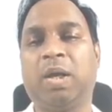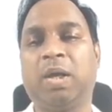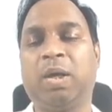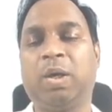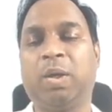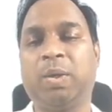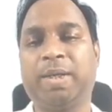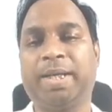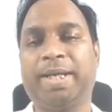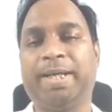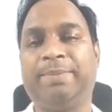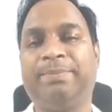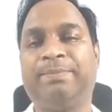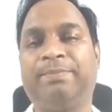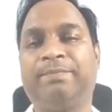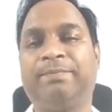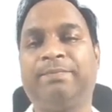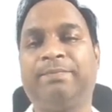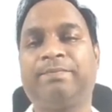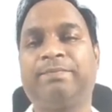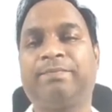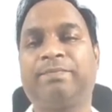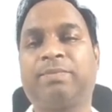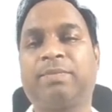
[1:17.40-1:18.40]
Okay,
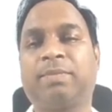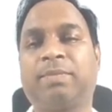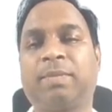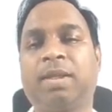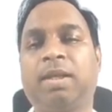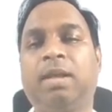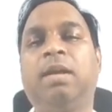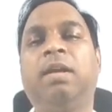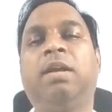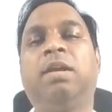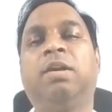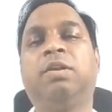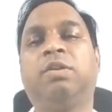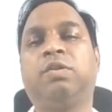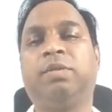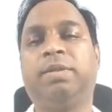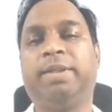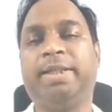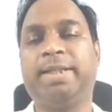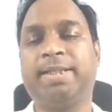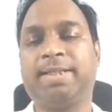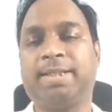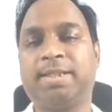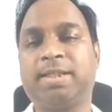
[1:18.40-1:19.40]
so
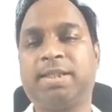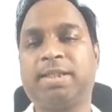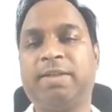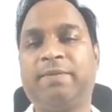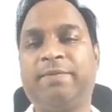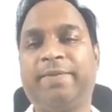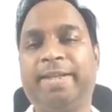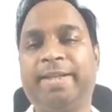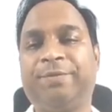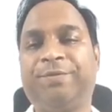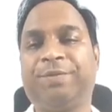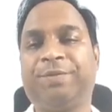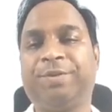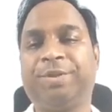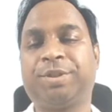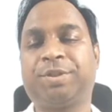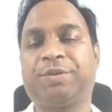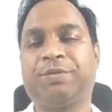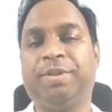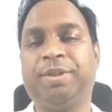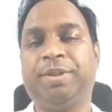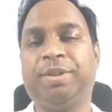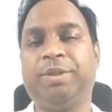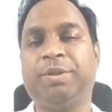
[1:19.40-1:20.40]
this is the very first
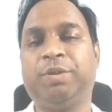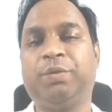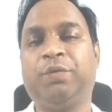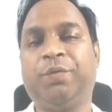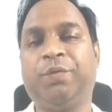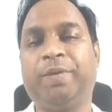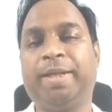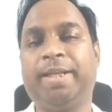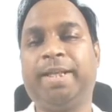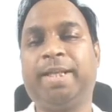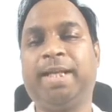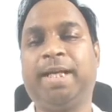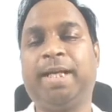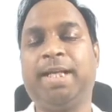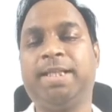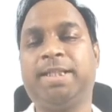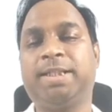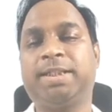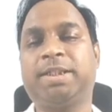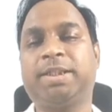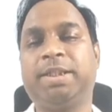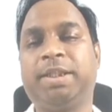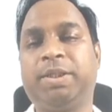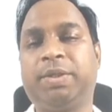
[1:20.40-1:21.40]
video where I'll
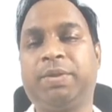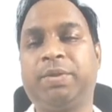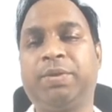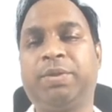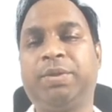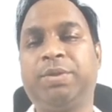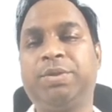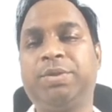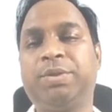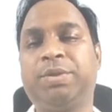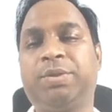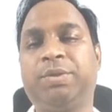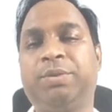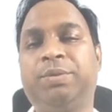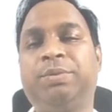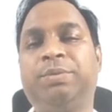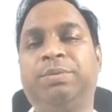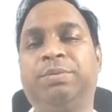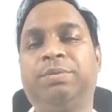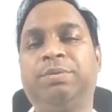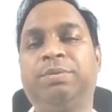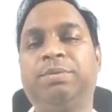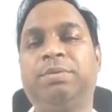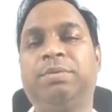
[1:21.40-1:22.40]
just introduce you
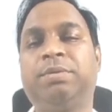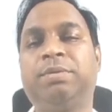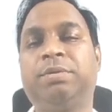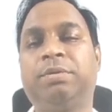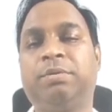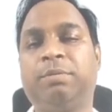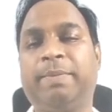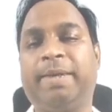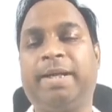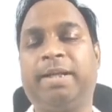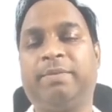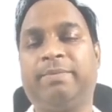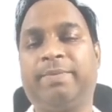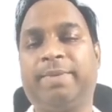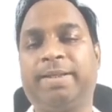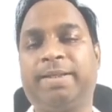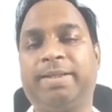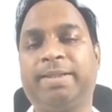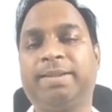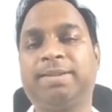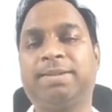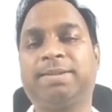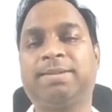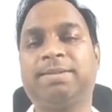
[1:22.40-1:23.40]
to
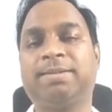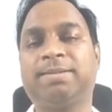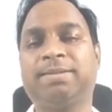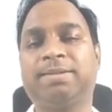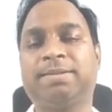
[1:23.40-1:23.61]
mathematics,